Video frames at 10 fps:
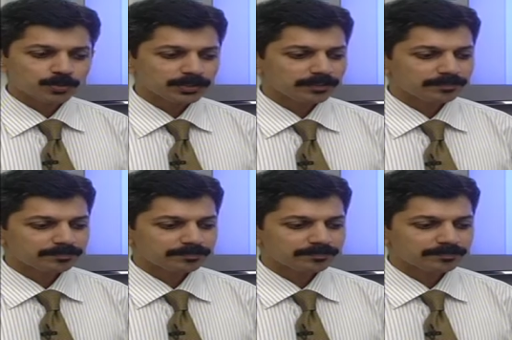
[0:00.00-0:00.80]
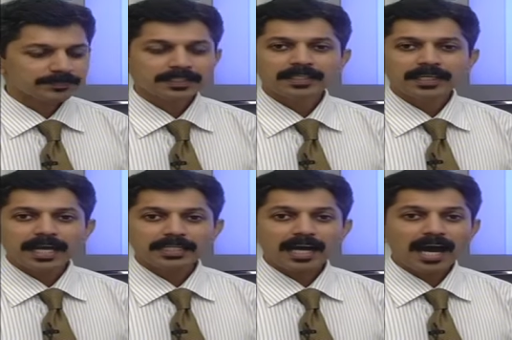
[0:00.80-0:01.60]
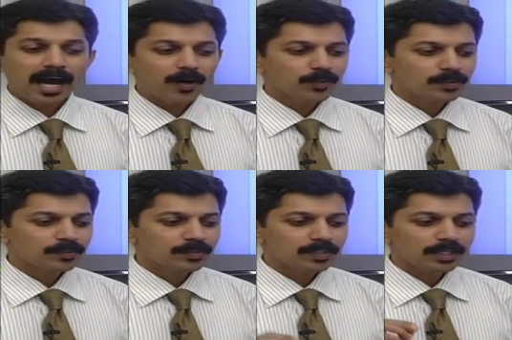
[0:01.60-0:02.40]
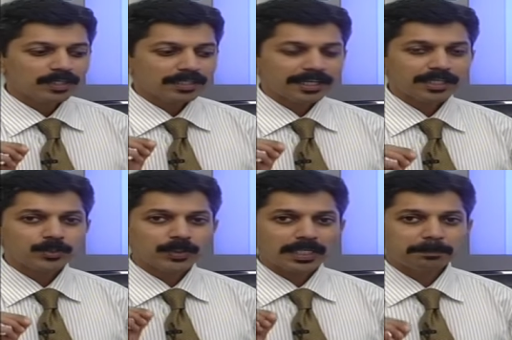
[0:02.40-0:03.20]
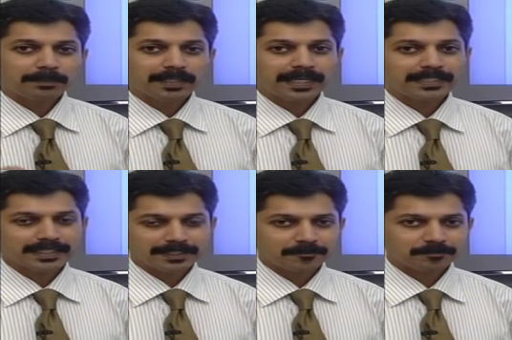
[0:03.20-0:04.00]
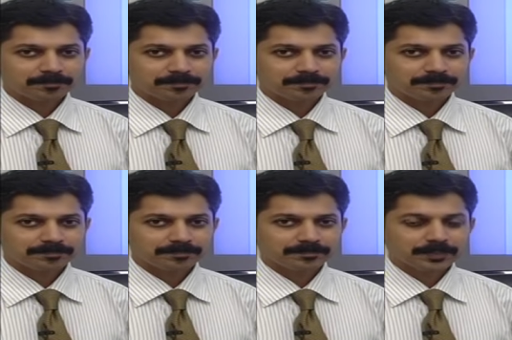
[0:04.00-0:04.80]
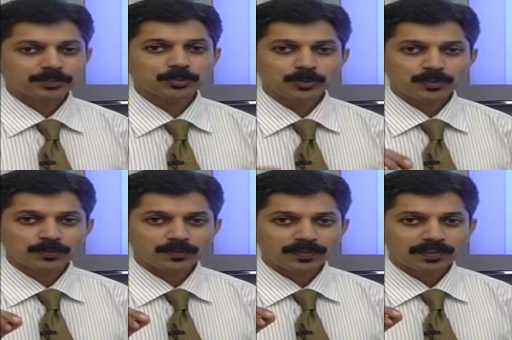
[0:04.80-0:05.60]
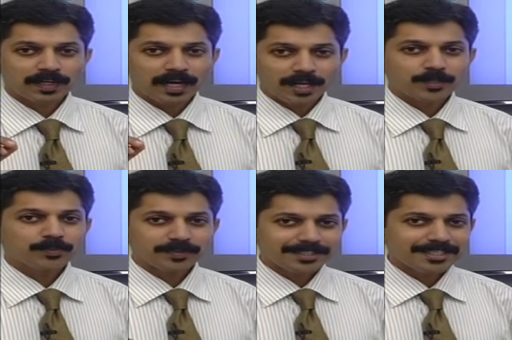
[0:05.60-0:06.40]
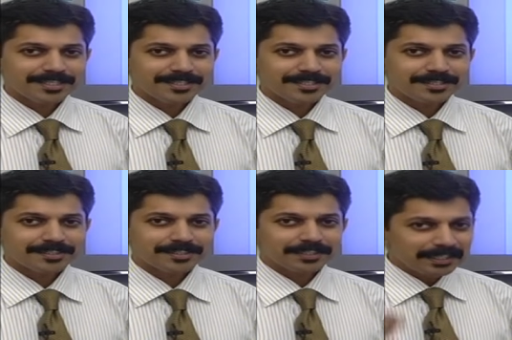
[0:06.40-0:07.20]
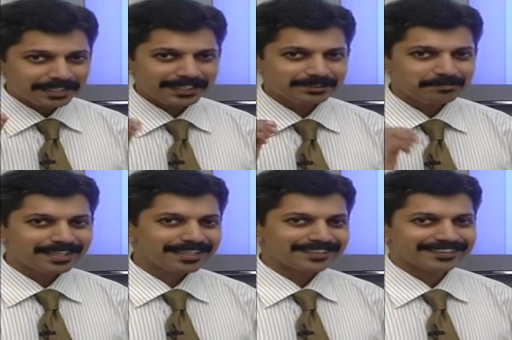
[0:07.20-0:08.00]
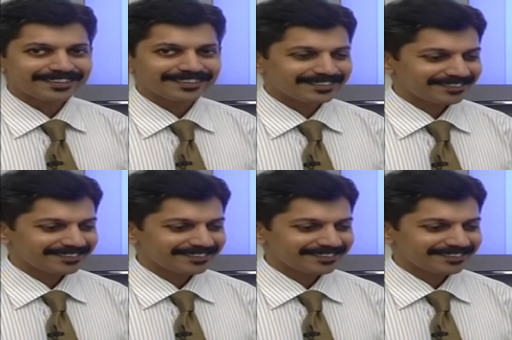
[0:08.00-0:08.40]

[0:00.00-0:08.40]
use it and how can you apply that. So, are you ready? Let's begin.